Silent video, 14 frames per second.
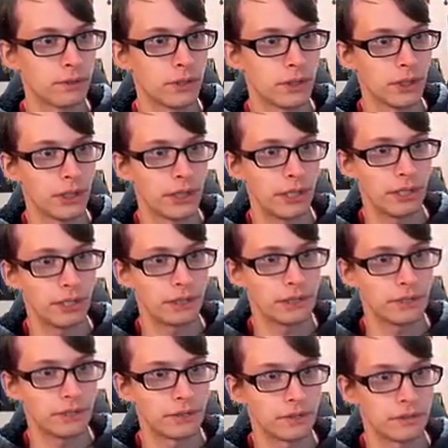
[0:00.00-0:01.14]
Ugh.
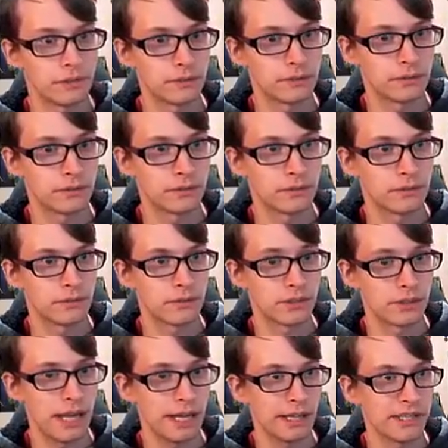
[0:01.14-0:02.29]
A
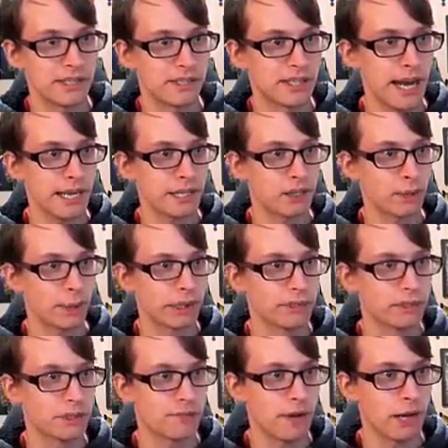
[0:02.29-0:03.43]
lot less tight going into
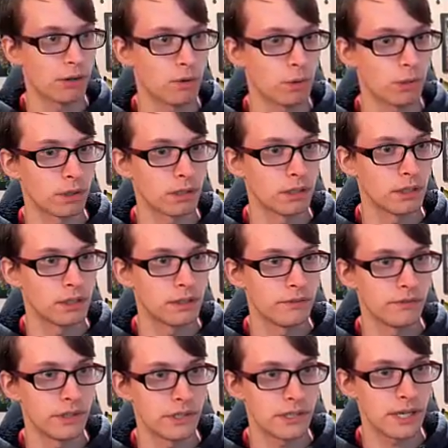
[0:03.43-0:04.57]
this final corner
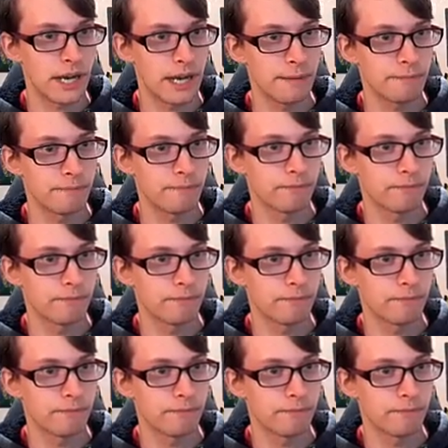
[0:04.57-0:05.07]
this time.